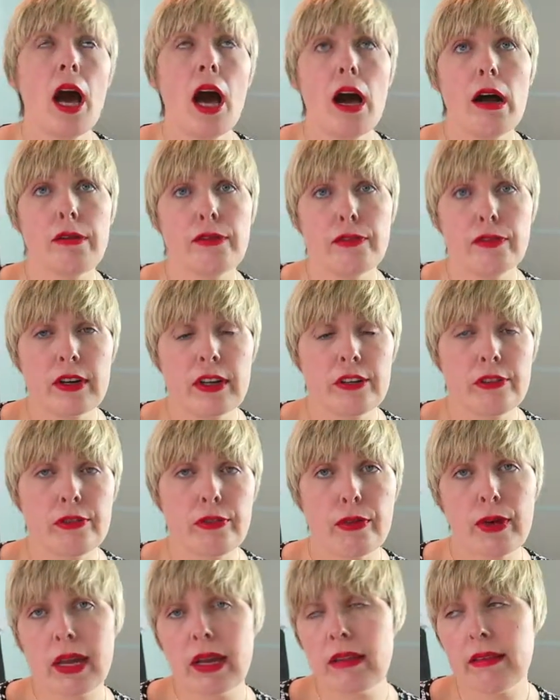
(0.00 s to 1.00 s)
a fridge
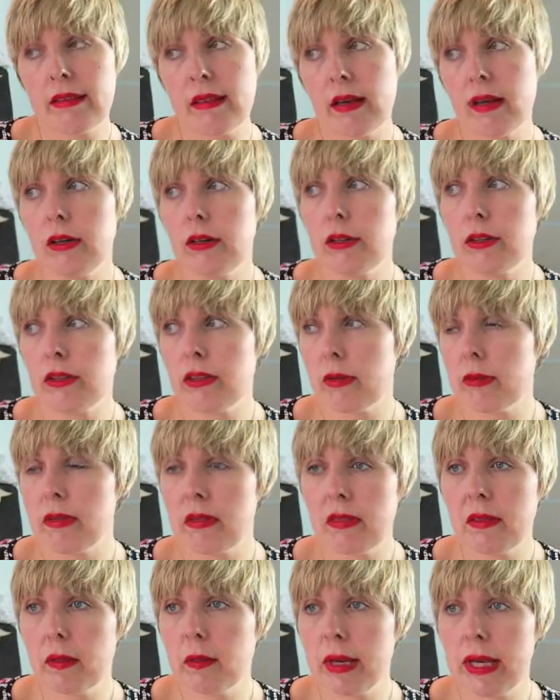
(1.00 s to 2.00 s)
freezer or
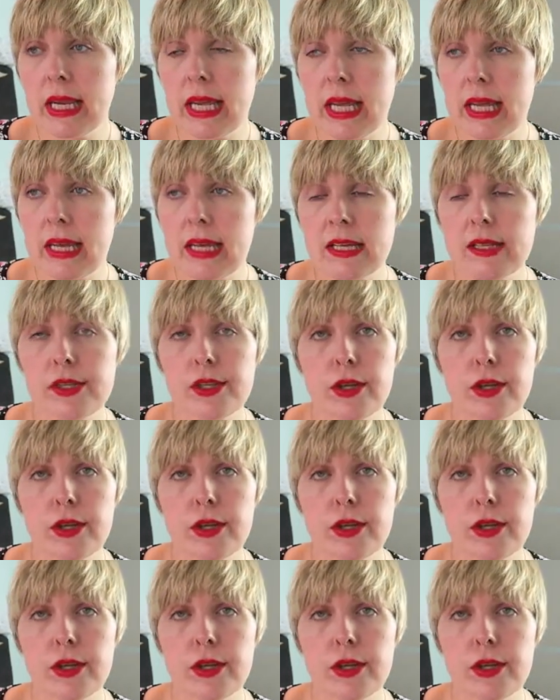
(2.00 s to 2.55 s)
something that we need,